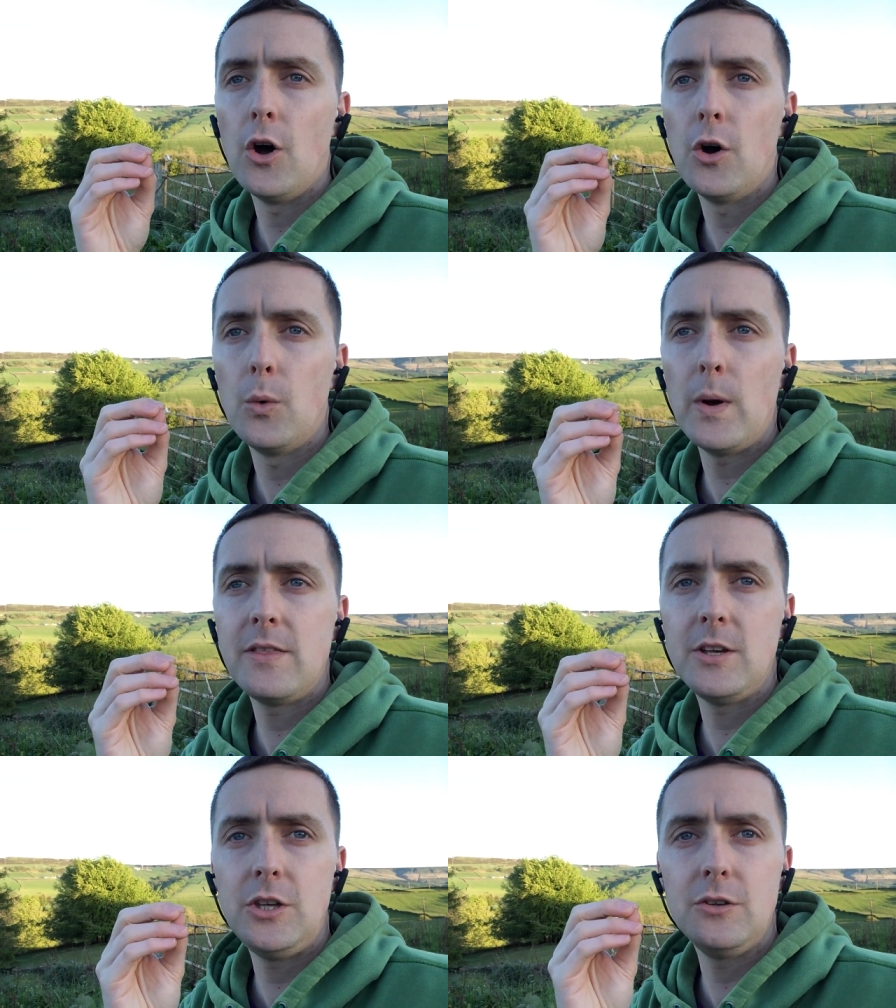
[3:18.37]
or
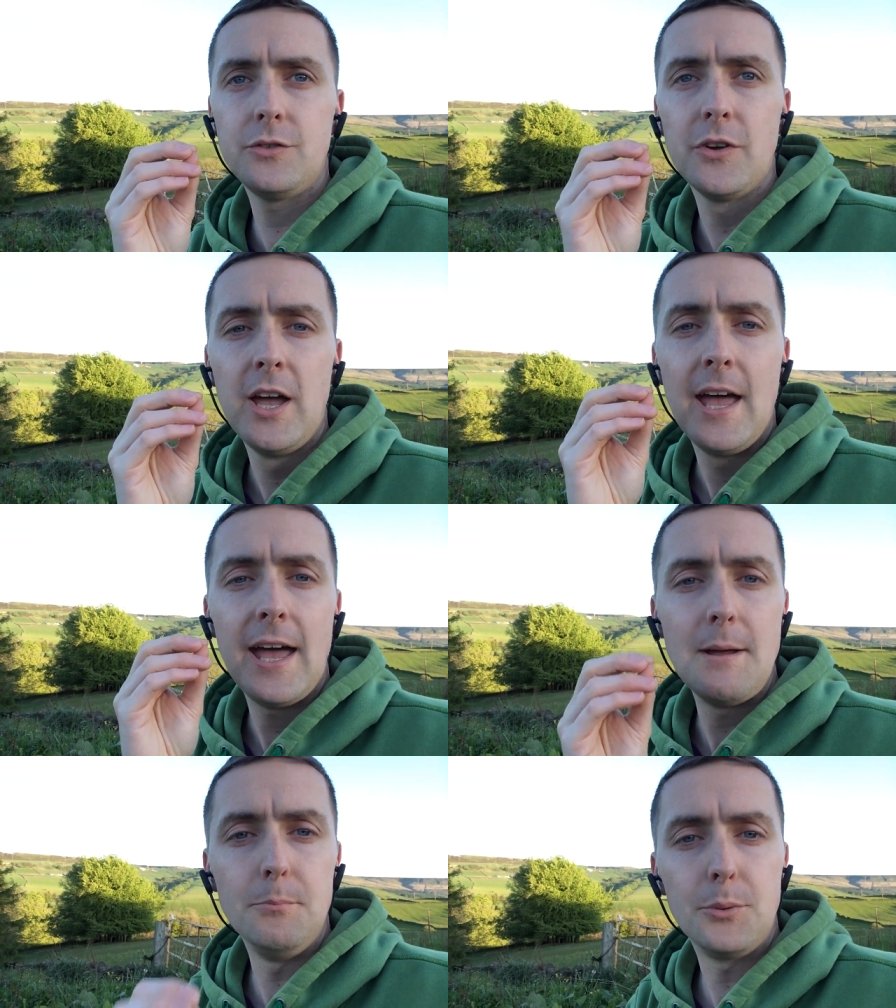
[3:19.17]
whether you've
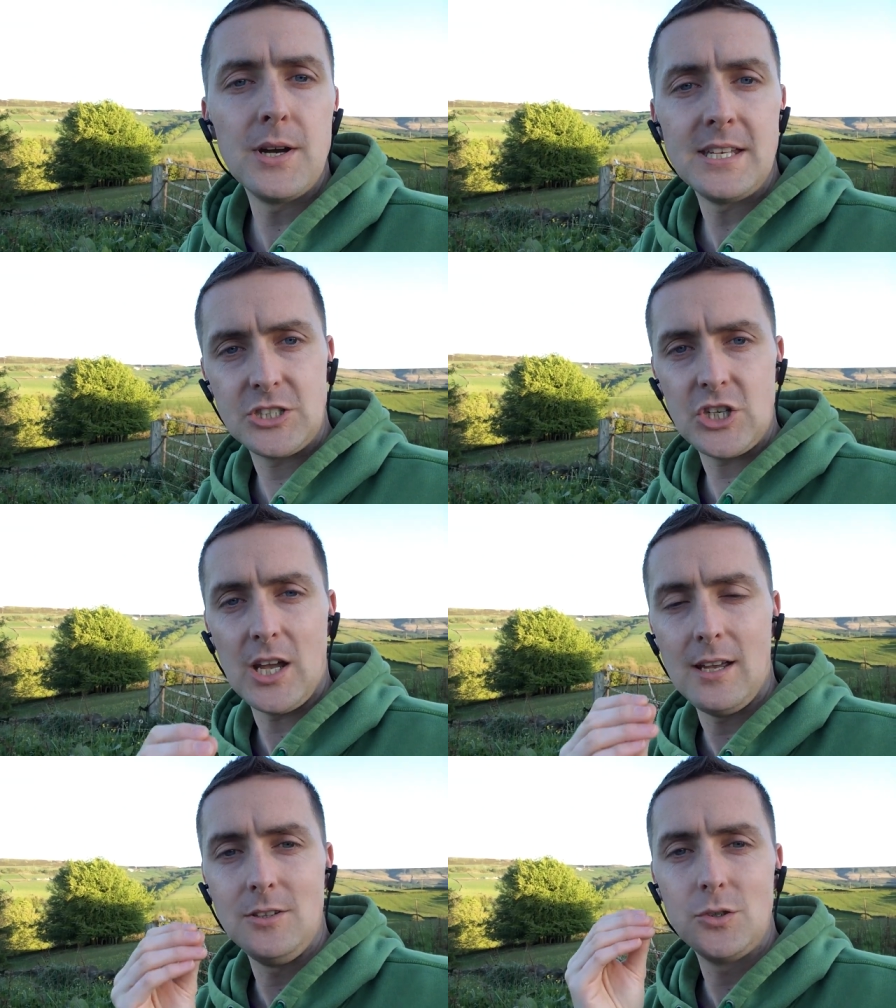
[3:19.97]
embraced
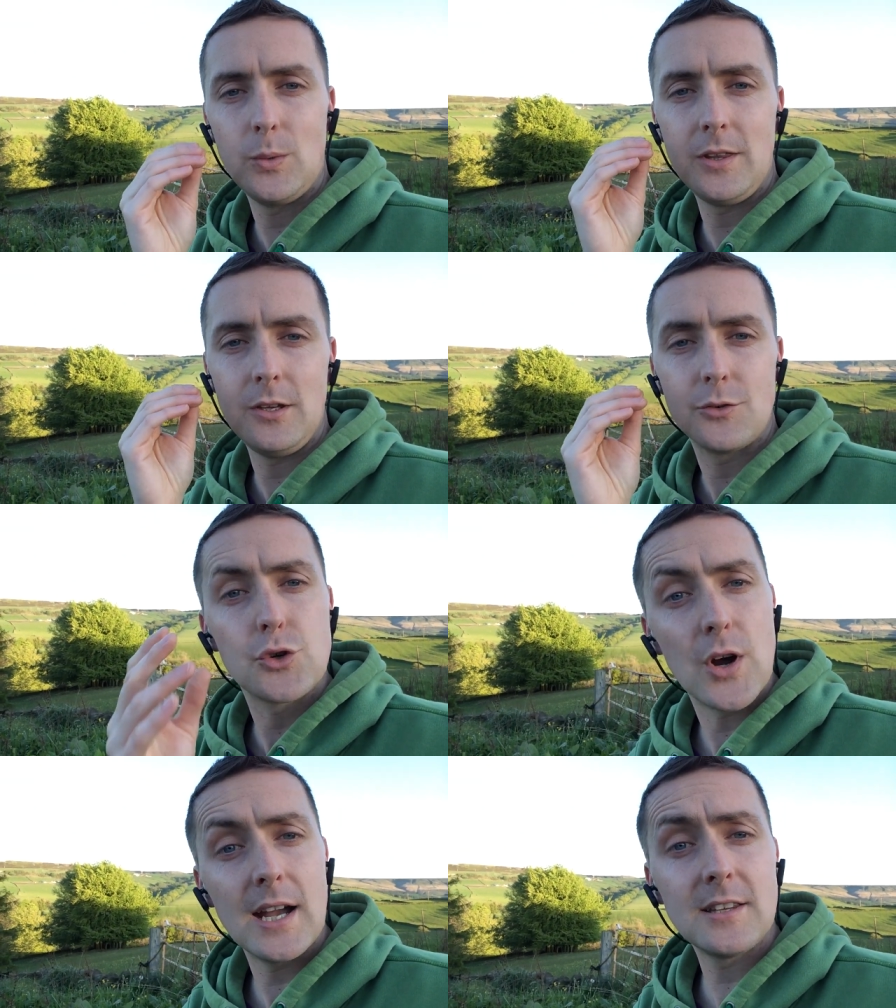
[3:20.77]
change, whether you've
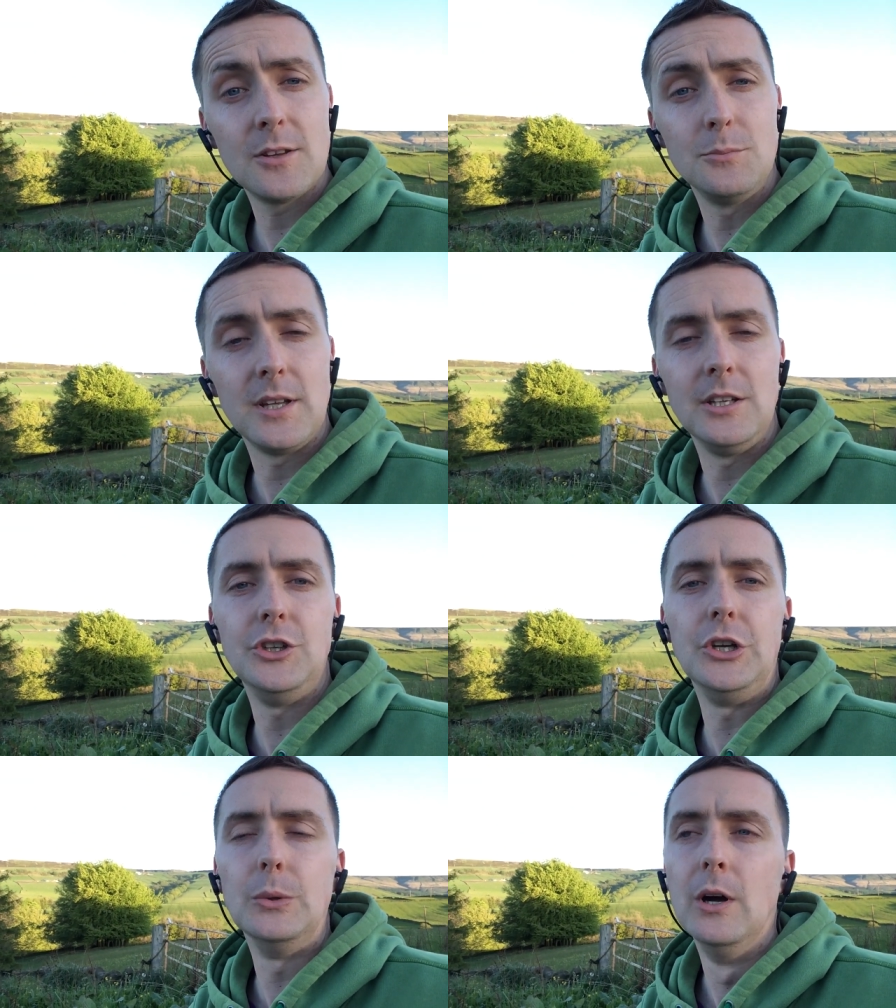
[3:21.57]
tried
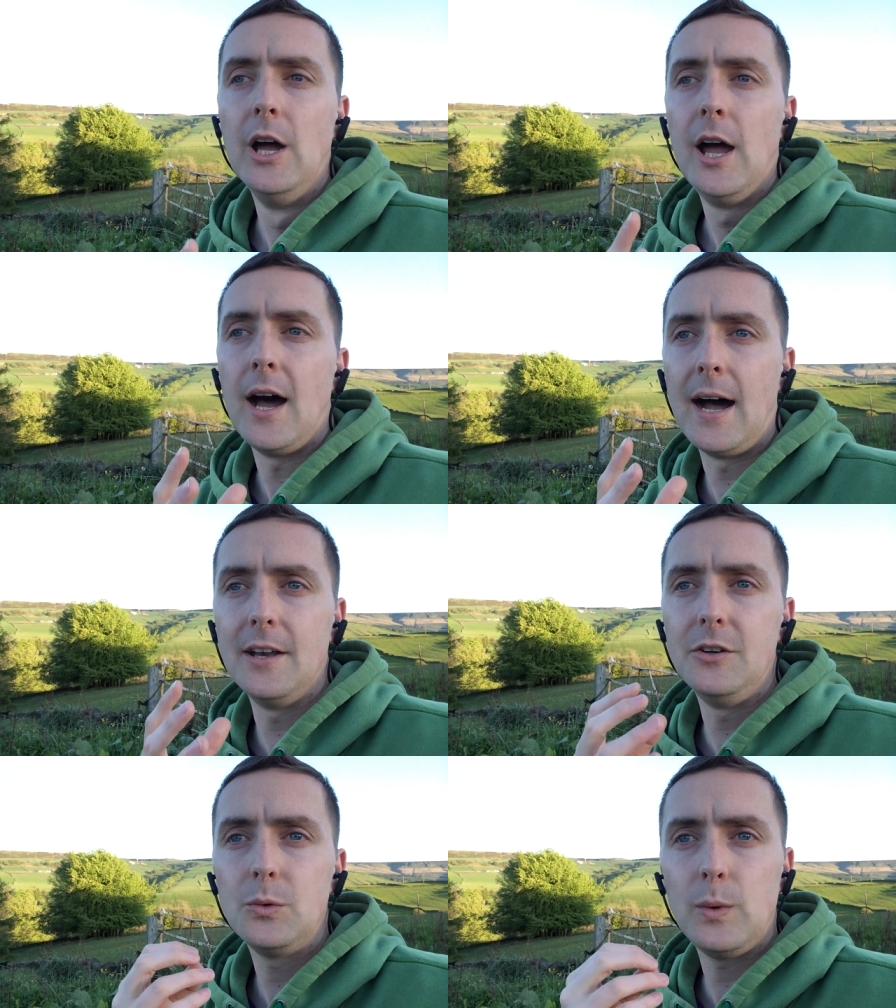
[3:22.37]
something new,
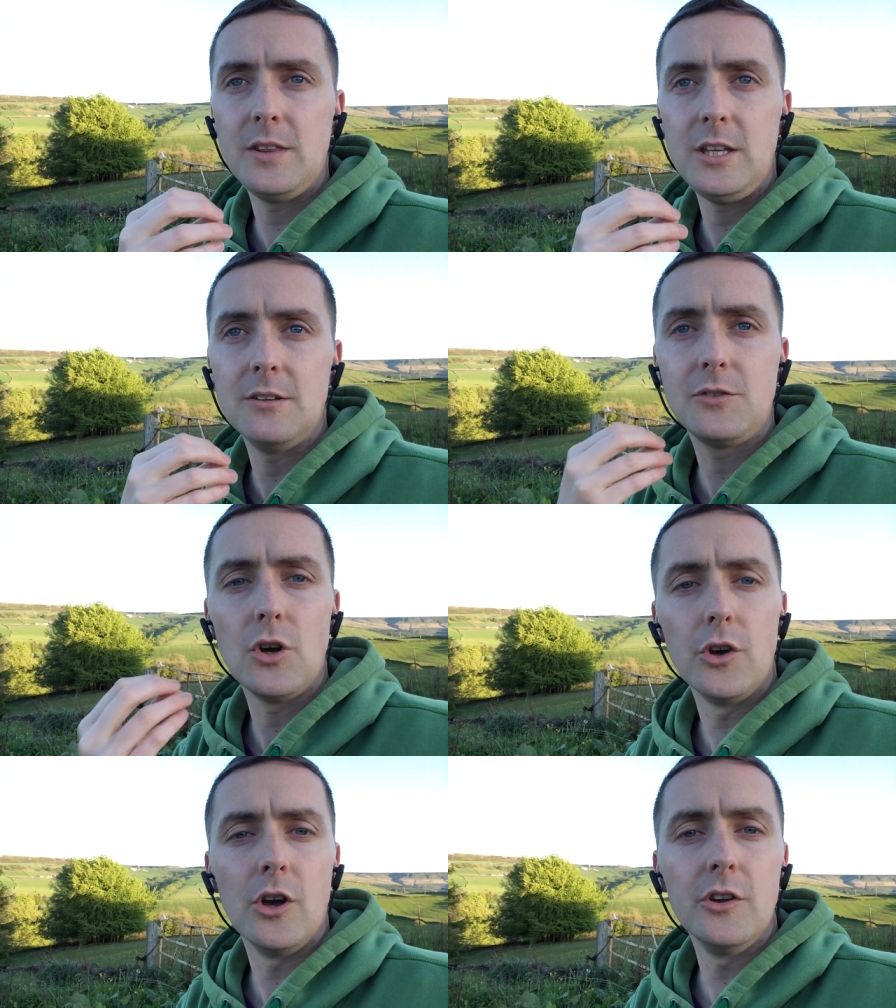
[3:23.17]
and whether you've
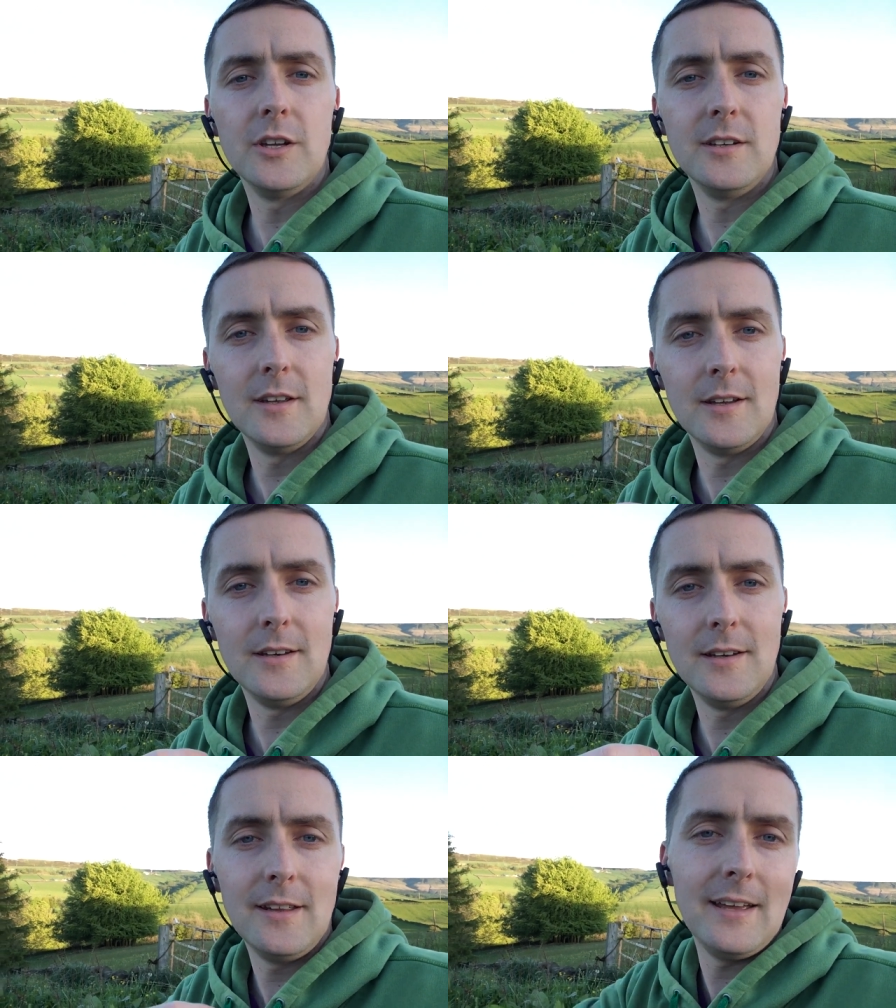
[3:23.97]
gone on and,
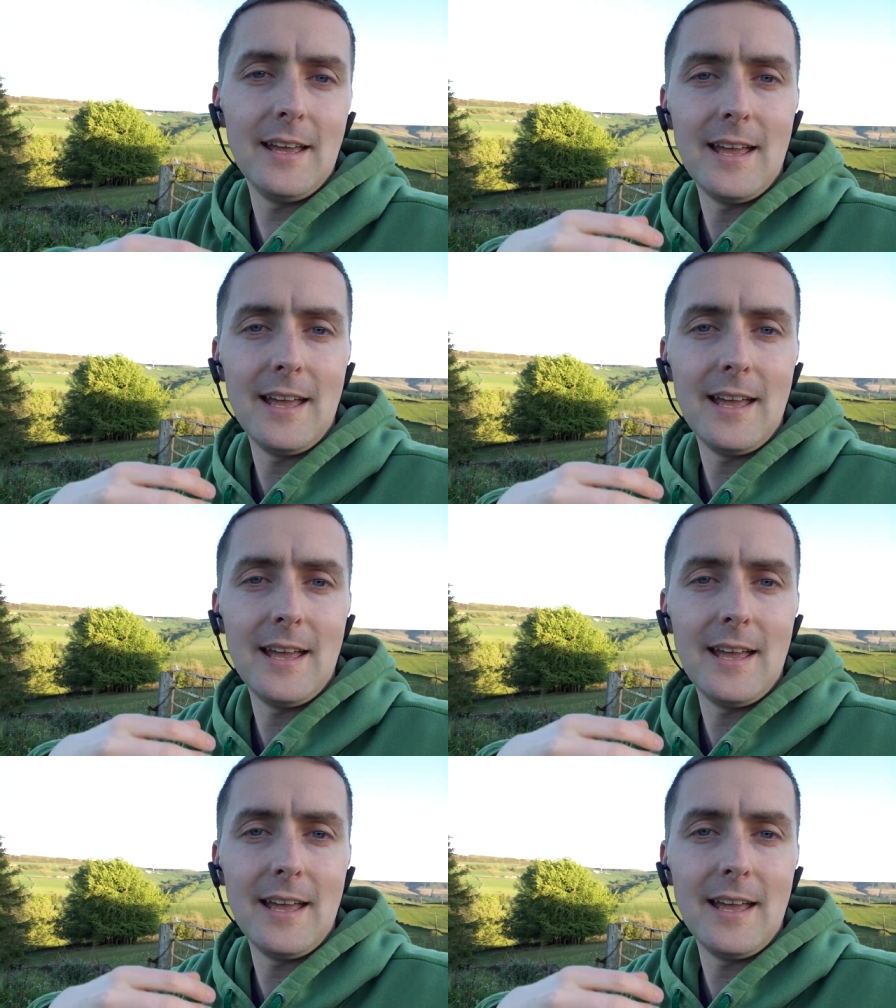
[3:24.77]
and